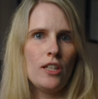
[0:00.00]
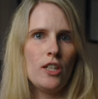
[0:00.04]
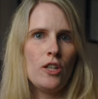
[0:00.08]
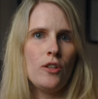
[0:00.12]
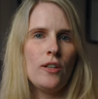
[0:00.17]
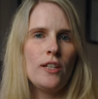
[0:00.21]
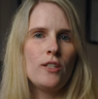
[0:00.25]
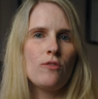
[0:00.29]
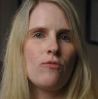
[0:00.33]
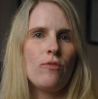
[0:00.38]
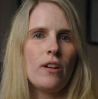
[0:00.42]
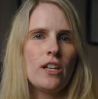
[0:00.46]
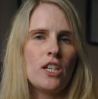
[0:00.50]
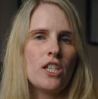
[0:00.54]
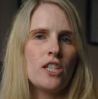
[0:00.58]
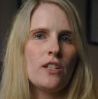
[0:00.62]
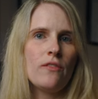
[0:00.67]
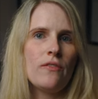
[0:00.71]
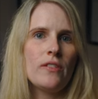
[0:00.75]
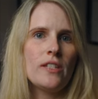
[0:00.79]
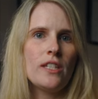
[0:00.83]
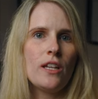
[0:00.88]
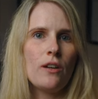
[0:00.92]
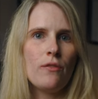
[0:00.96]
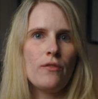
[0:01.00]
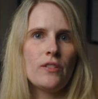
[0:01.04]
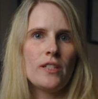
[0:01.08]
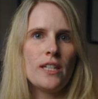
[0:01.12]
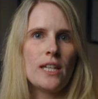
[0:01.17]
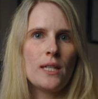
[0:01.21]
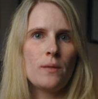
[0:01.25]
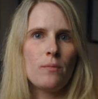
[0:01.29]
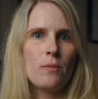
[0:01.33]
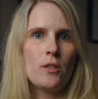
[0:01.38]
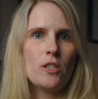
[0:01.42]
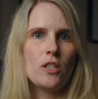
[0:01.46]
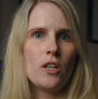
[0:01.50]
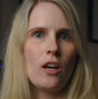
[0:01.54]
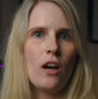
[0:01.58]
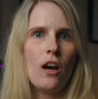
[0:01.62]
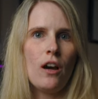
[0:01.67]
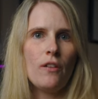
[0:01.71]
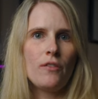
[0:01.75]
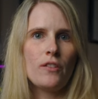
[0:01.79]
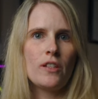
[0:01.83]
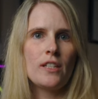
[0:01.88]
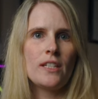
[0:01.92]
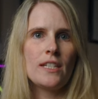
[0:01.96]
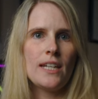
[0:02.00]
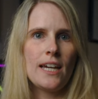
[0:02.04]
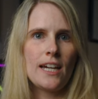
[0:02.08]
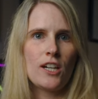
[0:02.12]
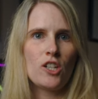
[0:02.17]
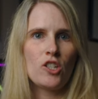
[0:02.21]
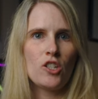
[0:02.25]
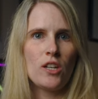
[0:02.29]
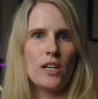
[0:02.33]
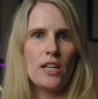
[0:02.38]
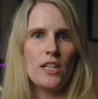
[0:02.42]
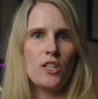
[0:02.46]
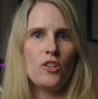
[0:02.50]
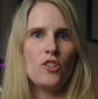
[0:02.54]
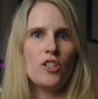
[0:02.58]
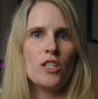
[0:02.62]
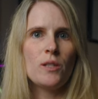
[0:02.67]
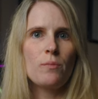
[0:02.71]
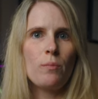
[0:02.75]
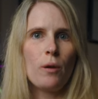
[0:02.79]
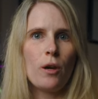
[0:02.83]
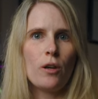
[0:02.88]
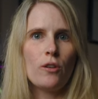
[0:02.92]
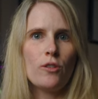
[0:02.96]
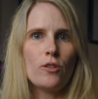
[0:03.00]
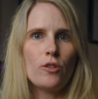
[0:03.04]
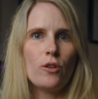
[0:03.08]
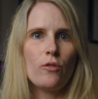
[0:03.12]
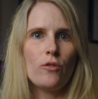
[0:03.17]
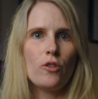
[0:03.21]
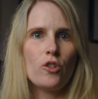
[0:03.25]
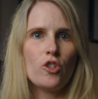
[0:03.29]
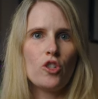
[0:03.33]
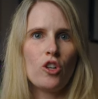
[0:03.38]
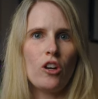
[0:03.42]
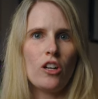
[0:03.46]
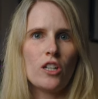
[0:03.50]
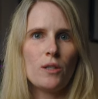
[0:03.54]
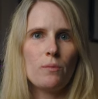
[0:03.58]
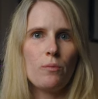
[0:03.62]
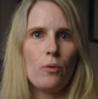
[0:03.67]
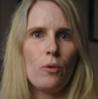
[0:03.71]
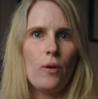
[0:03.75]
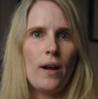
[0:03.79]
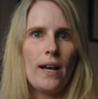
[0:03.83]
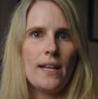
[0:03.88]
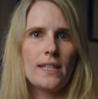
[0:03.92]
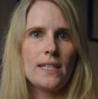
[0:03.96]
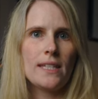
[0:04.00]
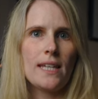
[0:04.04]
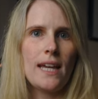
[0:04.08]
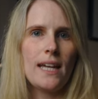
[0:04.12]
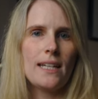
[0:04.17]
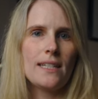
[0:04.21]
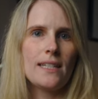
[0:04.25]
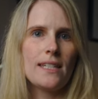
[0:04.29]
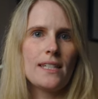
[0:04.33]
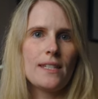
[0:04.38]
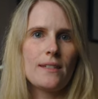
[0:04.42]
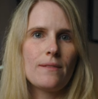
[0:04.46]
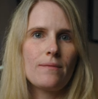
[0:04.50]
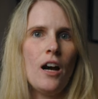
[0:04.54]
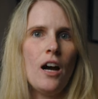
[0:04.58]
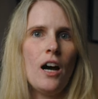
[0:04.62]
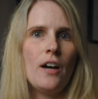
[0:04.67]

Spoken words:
you need to register for self-assessment after the tax year you disposed of your chargeable assets.